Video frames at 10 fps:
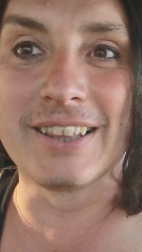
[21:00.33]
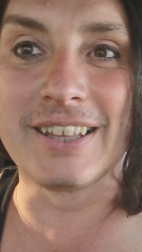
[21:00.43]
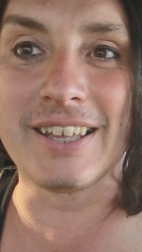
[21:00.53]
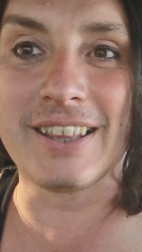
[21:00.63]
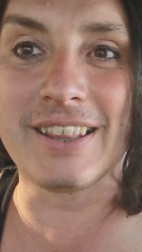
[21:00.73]

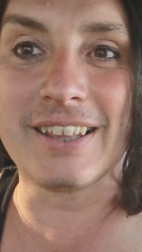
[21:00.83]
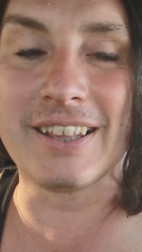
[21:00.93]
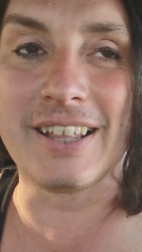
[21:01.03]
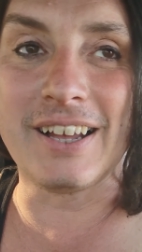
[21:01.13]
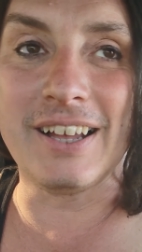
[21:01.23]
that,
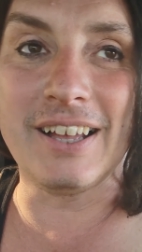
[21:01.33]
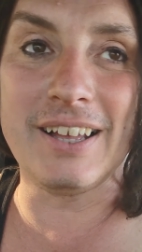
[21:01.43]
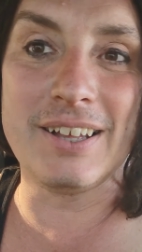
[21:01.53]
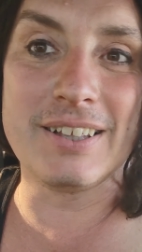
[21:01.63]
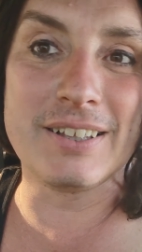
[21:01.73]

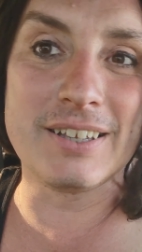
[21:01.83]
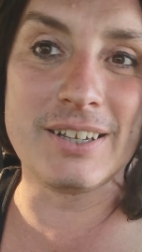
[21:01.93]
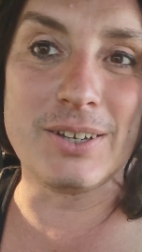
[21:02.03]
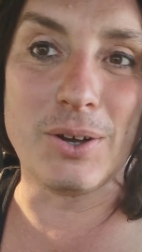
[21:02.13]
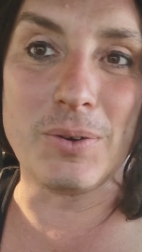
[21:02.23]
uh,
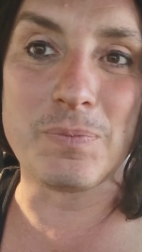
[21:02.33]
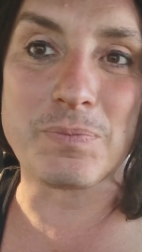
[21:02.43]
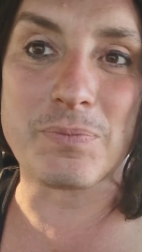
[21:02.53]
you know,